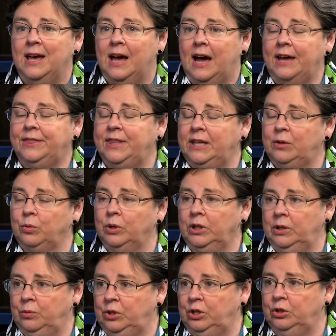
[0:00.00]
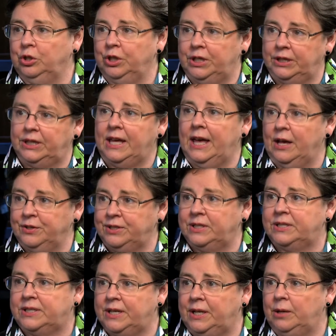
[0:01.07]
I think really when you look at the House and
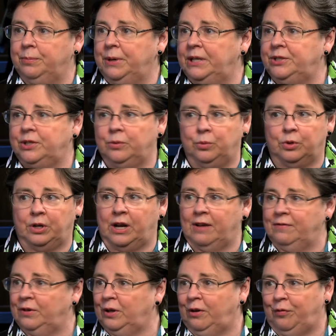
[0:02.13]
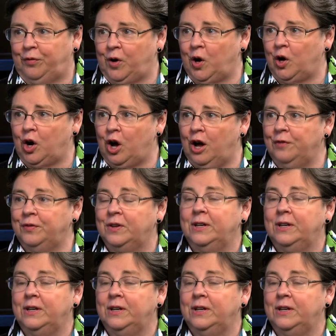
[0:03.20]
Senate budget, we're not very far off.